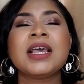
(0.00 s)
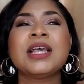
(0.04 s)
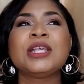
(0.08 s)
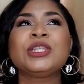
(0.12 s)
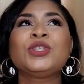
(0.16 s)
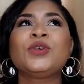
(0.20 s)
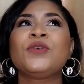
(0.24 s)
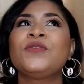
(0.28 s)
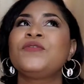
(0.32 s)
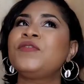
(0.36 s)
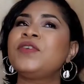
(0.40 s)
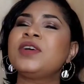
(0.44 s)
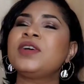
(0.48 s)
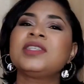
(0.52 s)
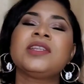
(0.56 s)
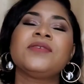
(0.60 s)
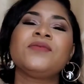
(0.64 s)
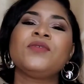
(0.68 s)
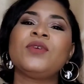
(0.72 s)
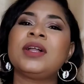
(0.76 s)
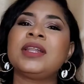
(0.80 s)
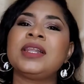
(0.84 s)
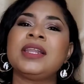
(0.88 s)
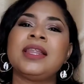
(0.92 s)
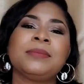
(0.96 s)
So first of
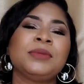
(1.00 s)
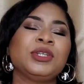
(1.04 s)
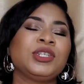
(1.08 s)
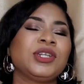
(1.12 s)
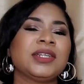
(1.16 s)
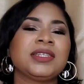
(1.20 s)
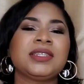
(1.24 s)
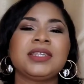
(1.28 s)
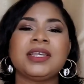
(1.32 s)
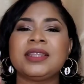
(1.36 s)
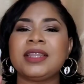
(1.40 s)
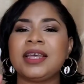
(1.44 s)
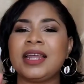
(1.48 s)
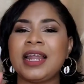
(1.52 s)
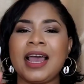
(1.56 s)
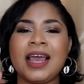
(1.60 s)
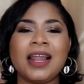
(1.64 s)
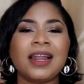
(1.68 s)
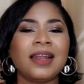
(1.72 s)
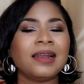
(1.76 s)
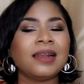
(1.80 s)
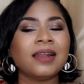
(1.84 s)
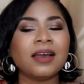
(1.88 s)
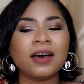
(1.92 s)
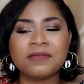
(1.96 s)
all, let me just say that I
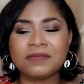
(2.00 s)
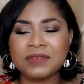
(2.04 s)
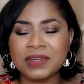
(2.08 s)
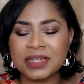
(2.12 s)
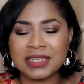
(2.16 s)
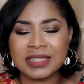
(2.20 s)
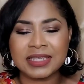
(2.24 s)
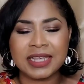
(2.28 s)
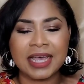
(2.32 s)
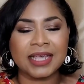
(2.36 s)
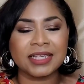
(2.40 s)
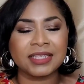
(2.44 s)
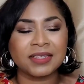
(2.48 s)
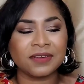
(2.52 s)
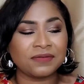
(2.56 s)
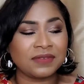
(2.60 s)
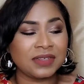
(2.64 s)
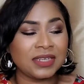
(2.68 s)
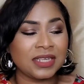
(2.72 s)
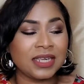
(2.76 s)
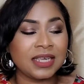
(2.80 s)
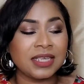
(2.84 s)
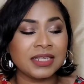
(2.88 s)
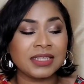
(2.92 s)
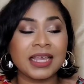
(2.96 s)
love the size of
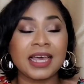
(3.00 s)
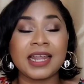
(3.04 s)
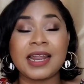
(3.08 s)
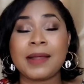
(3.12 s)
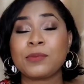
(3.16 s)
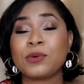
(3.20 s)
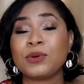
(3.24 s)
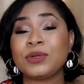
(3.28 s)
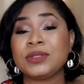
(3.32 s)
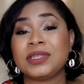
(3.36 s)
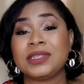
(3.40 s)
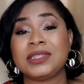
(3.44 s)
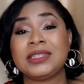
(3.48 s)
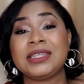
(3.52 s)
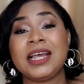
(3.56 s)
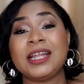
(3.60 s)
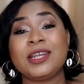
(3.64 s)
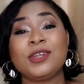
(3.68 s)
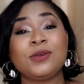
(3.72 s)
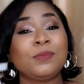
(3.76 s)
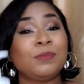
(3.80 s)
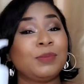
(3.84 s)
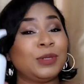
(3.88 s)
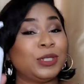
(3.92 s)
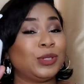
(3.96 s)
these. And I'm going to tell
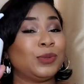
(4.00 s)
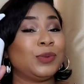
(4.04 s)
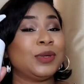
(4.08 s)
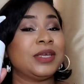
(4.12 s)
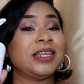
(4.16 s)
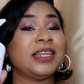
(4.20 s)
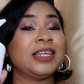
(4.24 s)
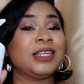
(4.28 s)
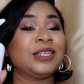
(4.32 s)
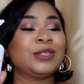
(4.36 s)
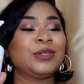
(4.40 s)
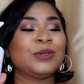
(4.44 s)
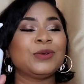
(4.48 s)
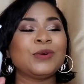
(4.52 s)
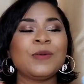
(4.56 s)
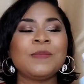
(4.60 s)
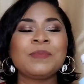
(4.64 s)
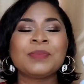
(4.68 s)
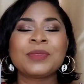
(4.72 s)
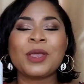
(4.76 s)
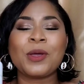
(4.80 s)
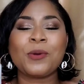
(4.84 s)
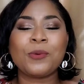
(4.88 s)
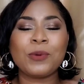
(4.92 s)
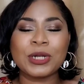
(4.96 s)
you between these two,
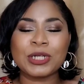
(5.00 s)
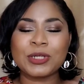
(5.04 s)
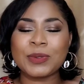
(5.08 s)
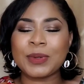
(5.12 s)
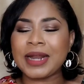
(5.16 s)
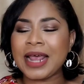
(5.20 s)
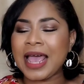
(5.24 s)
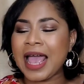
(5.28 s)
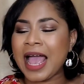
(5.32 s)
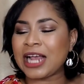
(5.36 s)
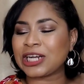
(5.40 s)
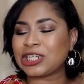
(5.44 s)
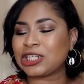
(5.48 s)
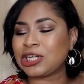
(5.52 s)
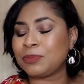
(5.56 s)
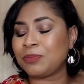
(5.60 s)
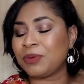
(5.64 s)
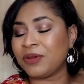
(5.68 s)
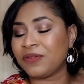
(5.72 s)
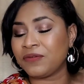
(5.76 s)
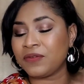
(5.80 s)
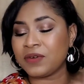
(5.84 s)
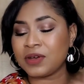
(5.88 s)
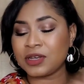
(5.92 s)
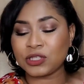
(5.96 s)
which one I actually
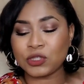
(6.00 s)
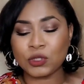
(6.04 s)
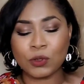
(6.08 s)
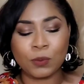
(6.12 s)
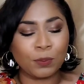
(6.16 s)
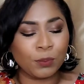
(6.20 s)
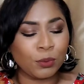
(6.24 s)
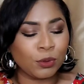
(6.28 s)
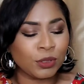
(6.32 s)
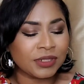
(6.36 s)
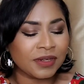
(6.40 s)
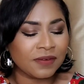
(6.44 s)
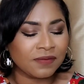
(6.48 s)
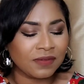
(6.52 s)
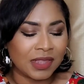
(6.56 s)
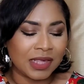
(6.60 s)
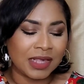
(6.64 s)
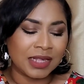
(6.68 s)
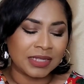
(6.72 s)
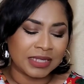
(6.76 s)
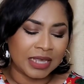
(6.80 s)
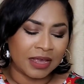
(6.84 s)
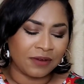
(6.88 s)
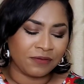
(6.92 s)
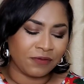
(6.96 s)
prefer. So both of
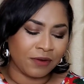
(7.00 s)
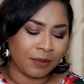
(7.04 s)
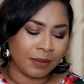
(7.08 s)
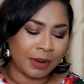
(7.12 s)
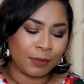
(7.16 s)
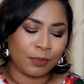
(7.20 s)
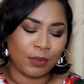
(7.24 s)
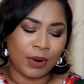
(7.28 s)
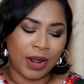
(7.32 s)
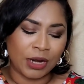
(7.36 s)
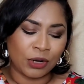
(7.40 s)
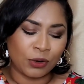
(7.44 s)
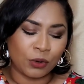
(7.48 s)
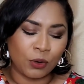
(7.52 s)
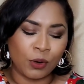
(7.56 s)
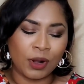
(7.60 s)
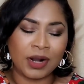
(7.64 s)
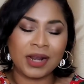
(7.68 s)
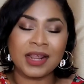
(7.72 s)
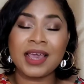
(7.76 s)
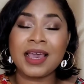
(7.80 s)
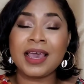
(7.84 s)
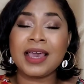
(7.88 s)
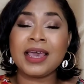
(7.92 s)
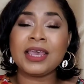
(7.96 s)
these are from a brand called
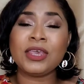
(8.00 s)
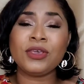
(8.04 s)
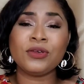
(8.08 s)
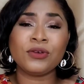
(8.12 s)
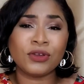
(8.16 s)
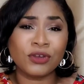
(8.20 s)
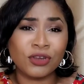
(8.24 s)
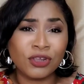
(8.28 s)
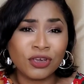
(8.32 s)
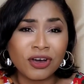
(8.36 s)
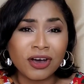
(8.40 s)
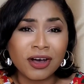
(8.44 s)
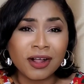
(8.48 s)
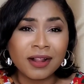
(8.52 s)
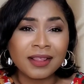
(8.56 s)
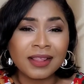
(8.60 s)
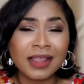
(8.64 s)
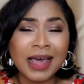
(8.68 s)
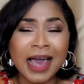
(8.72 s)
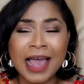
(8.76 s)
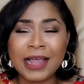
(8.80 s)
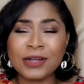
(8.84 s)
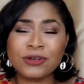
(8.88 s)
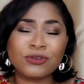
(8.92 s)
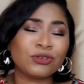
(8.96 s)
Eunyul.
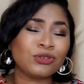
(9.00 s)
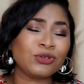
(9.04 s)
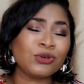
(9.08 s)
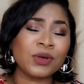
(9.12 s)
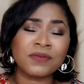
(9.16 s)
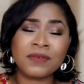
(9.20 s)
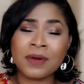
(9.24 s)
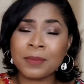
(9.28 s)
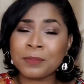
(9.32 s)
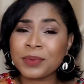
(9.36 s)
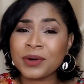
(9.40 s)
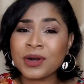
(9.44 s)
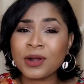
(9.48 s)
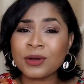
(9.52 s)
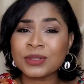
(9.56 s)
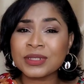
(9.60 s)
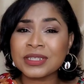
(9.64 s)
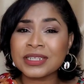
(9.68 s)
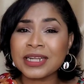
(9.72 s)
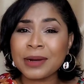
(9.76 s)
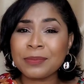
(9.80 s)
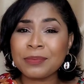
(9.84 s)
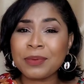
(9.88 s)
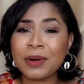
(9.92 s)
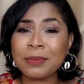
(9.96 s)
I don't know if I'm pronouncing
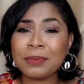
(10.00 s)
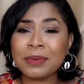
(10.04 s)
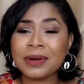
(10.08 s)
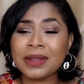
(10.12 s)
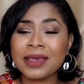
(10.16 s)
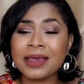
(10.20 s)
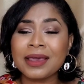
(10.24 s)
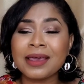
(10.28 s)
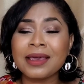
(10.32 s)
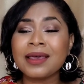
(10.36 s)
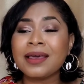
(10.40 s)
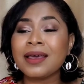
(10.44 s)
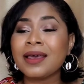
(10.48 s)
that properly.